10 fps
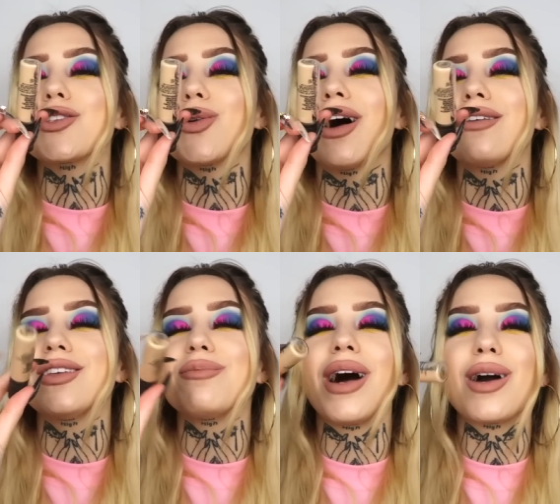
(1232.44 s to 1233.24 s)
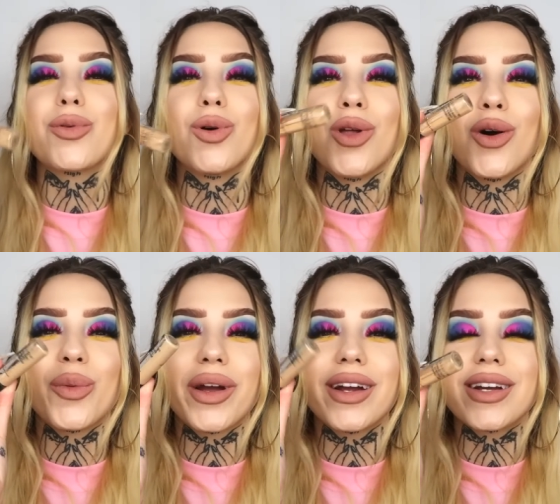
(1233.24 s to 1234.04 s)
Also have the MAC Pro
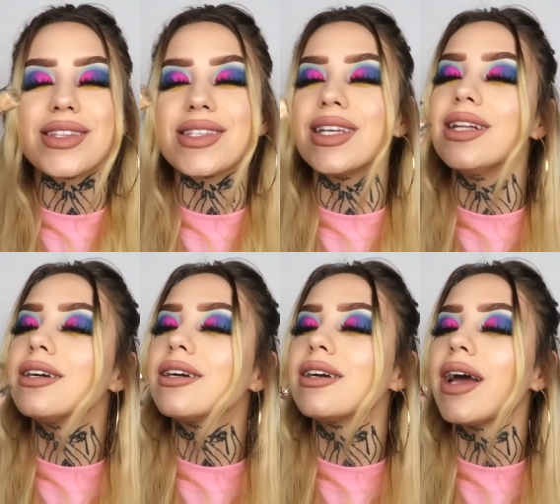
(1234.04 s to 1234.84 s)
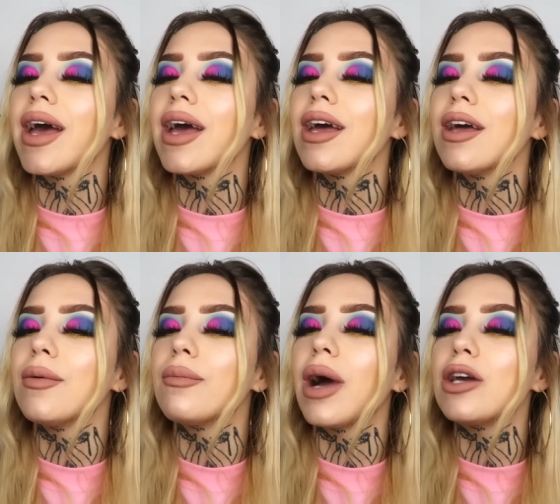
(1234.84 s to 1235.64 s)
Longwear Concealer.
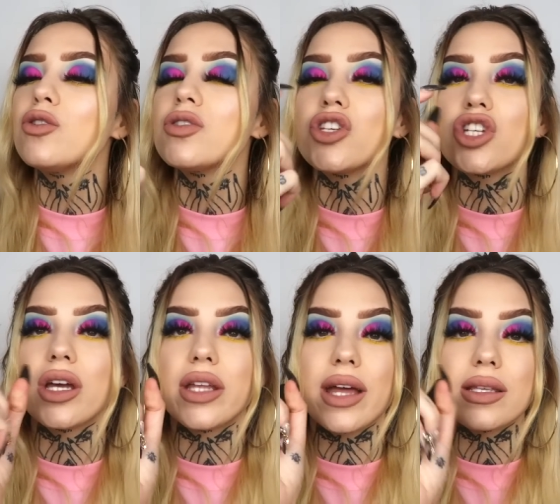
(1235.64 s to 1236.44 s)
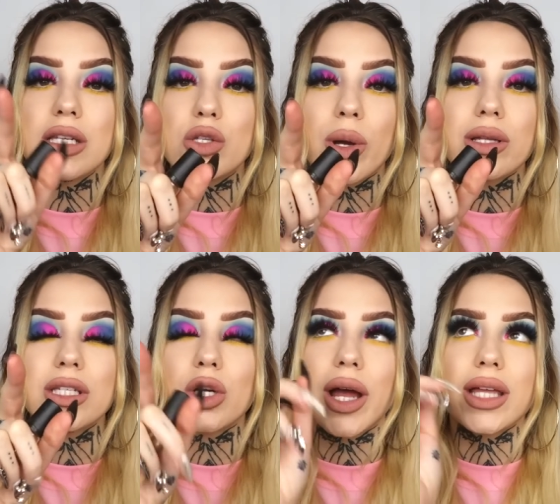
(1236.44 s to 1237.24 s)
Um, I use the shade
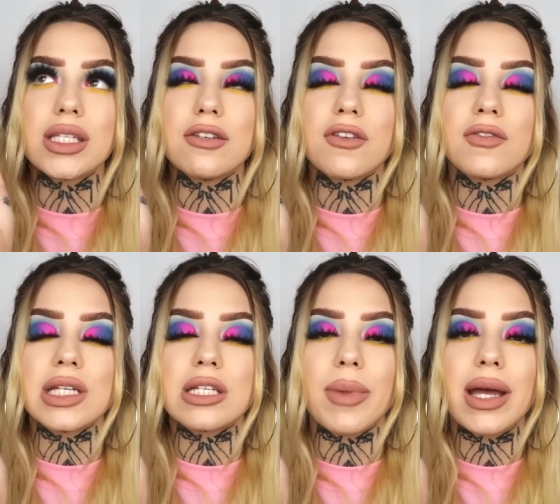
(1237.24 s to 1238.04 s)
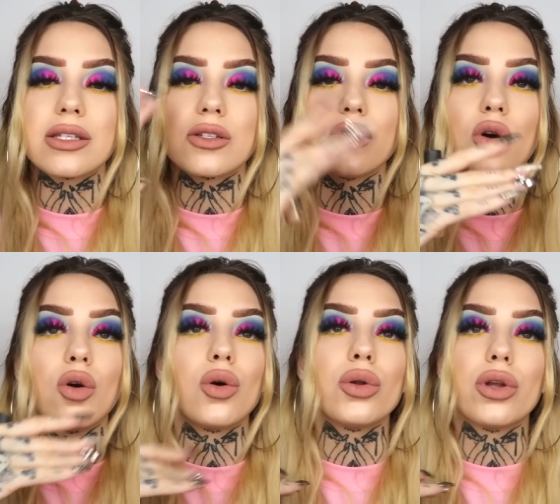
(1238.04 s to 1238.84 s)
NC20 or NC15 depending
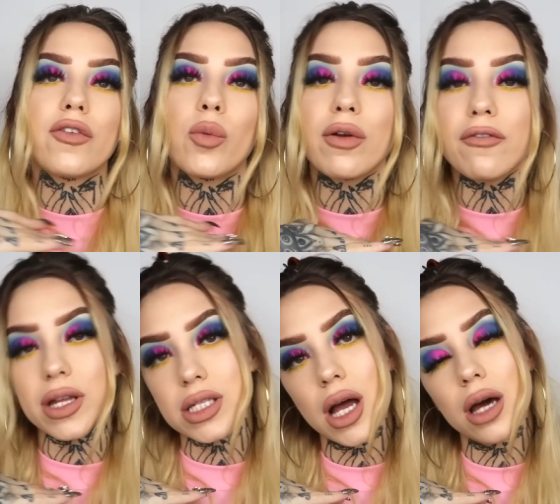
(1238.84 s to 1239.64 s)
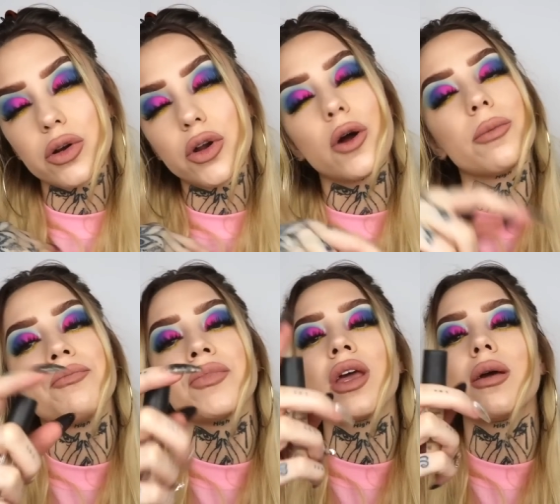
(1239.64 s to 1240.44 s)
on if I'm wearing fake tan or not.
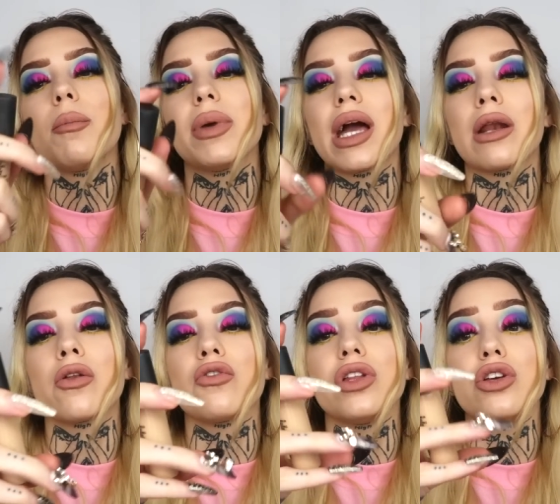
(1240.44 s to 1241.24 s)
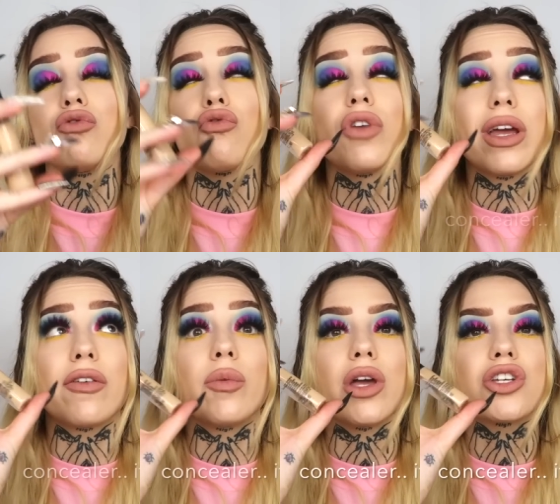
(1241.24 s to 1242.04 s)
But yeah, another really
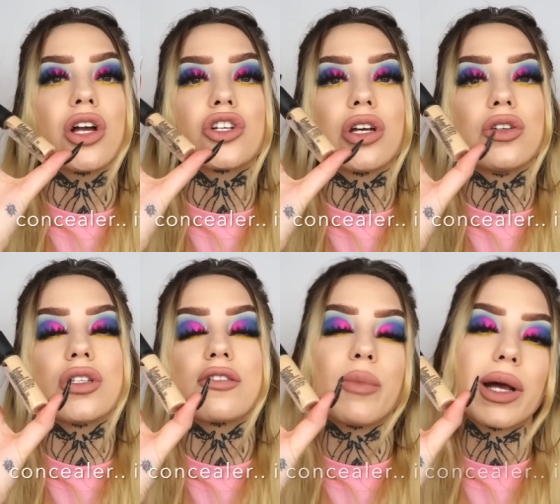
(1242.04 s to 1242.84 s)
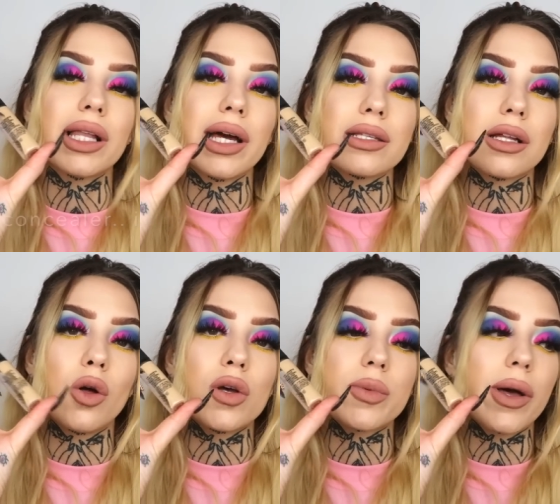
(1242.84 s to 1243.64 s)
great foundation actually. I use it for my clients a
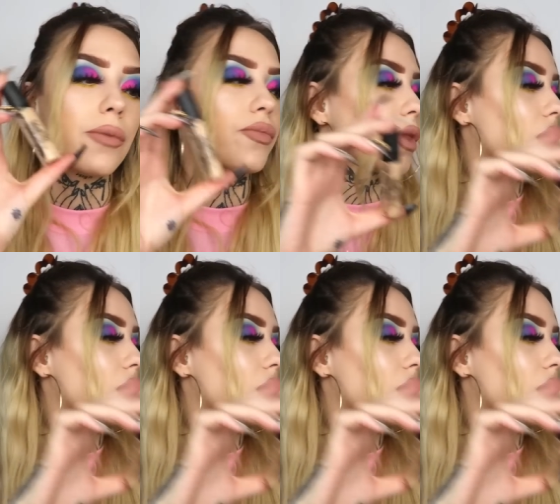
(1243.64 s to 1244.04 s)
lot as well.